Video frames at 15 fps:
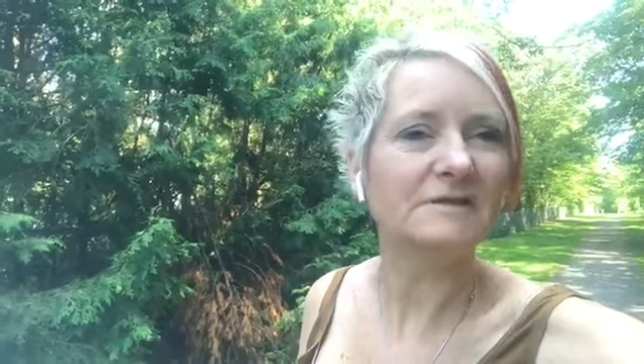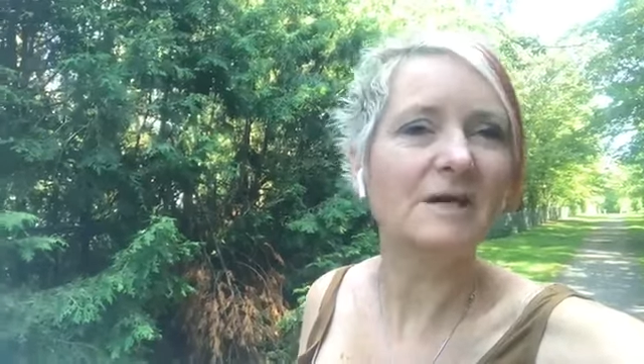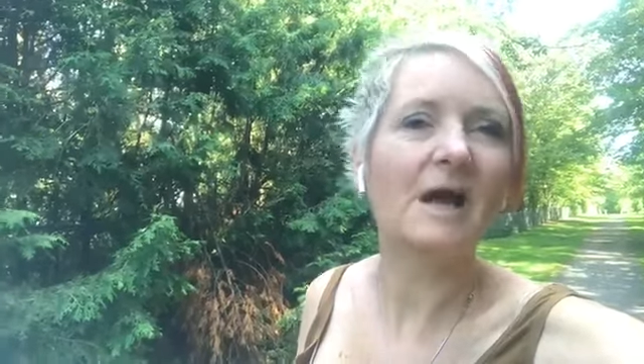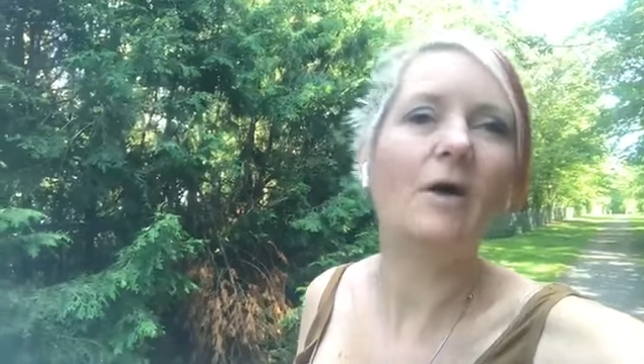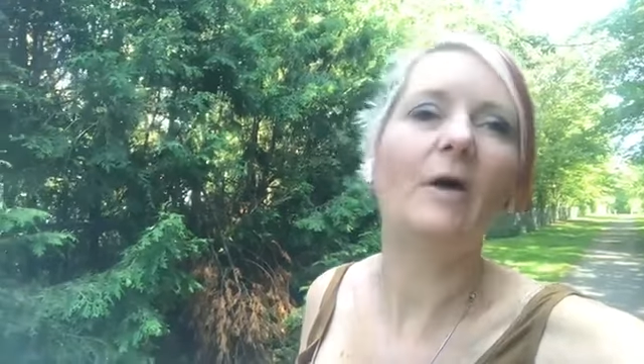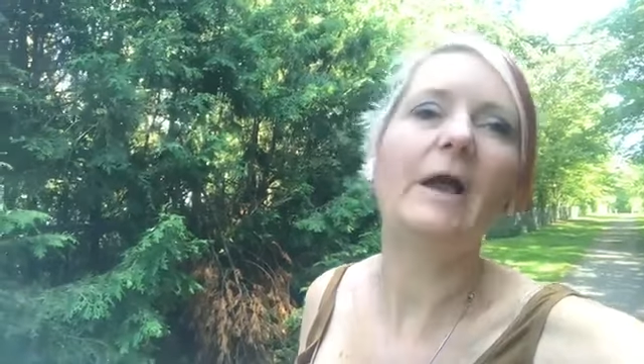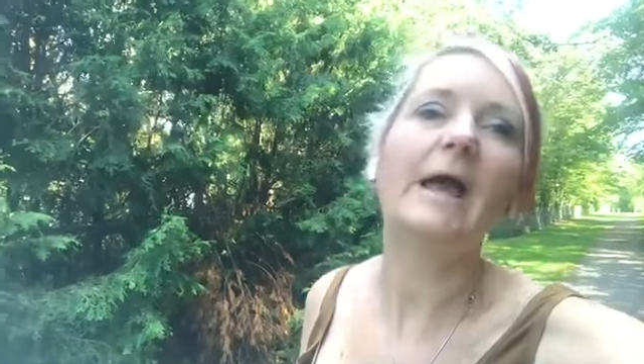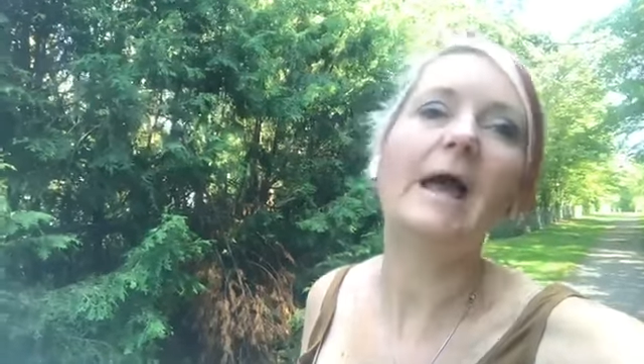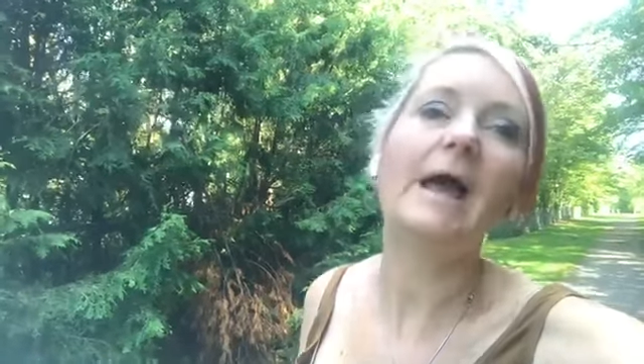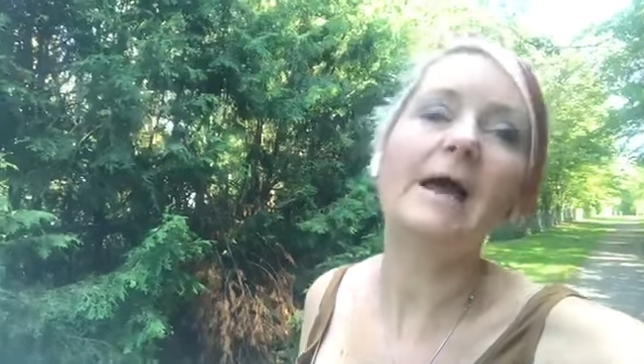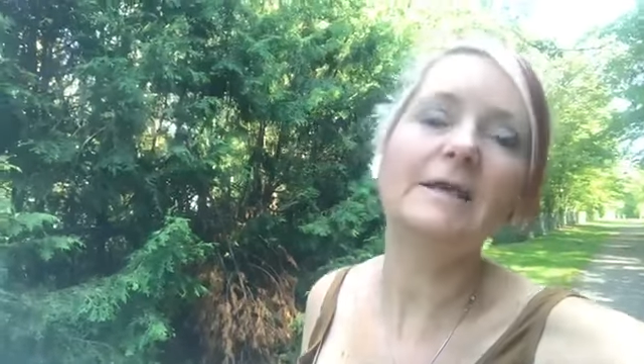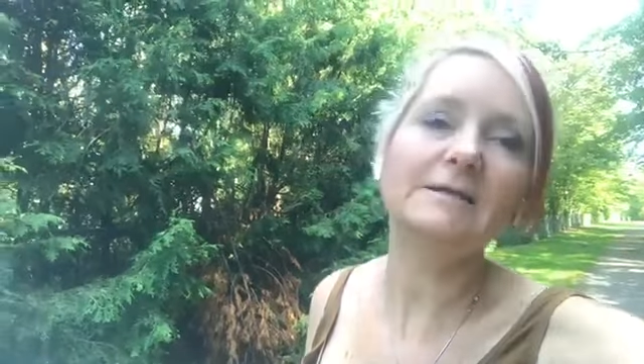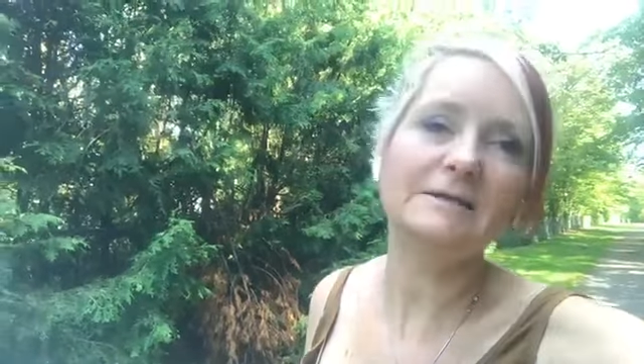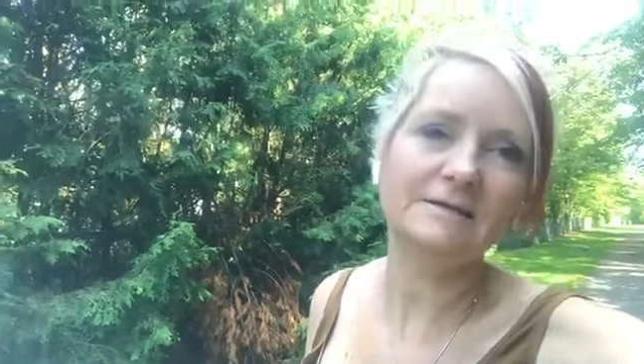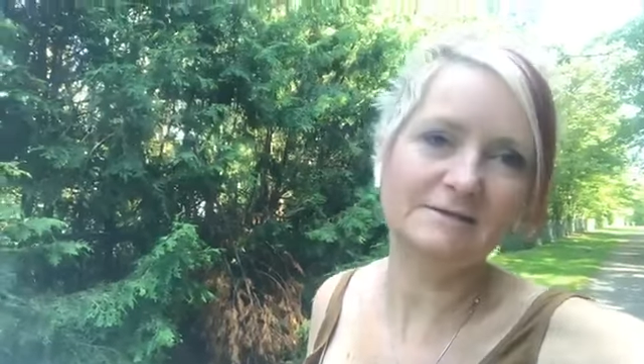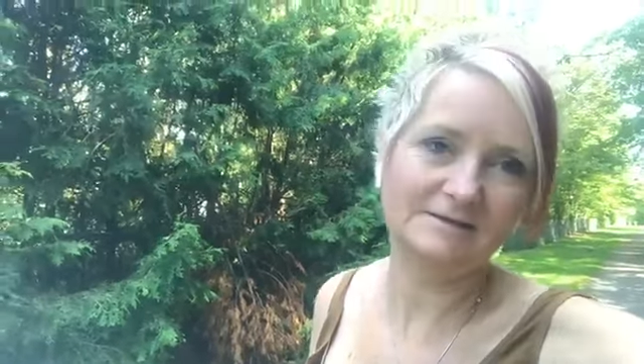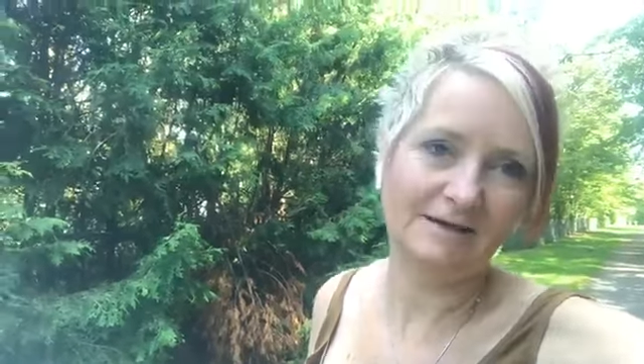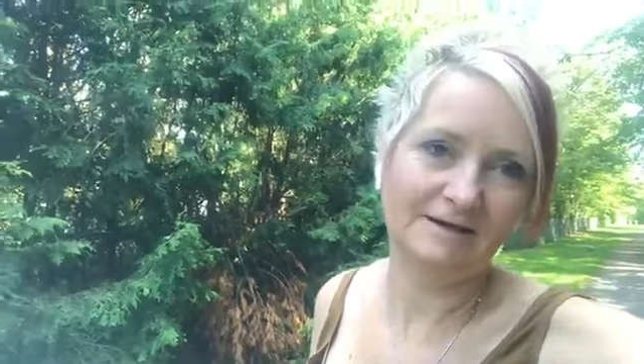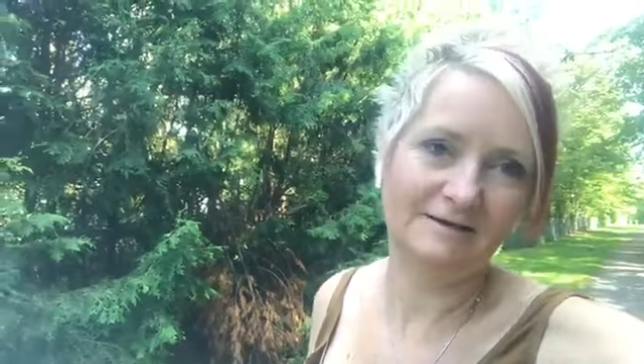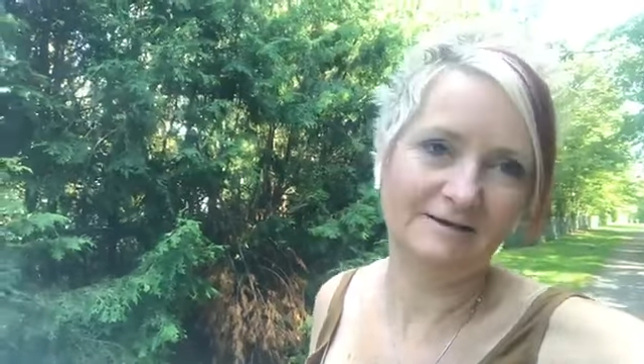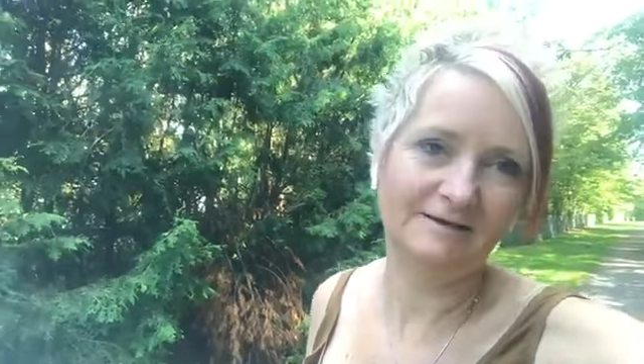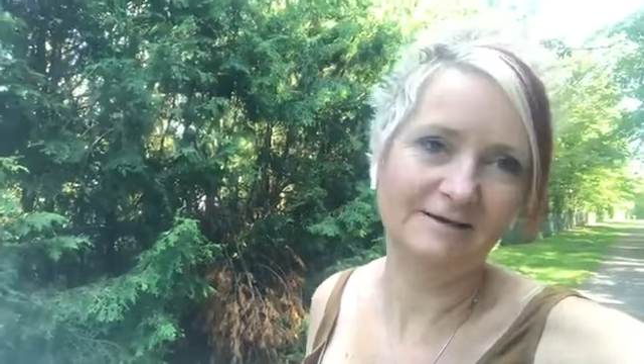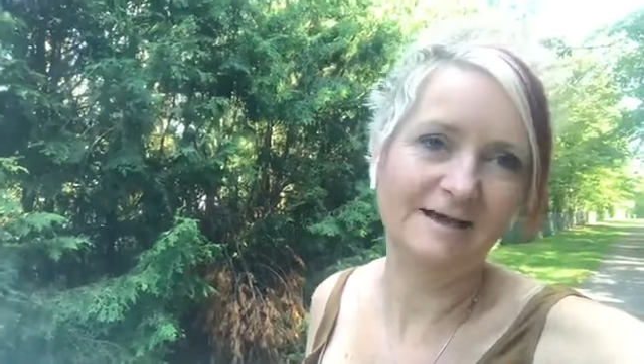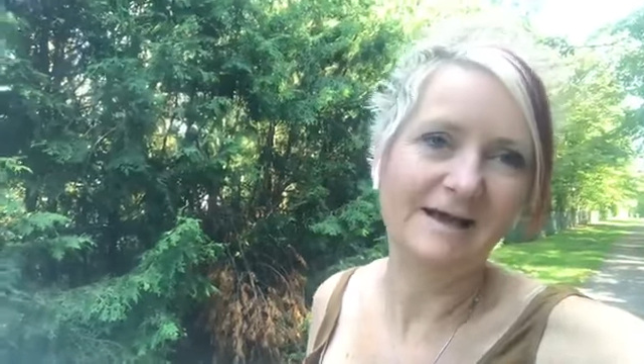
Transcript: Now, I hadn't intended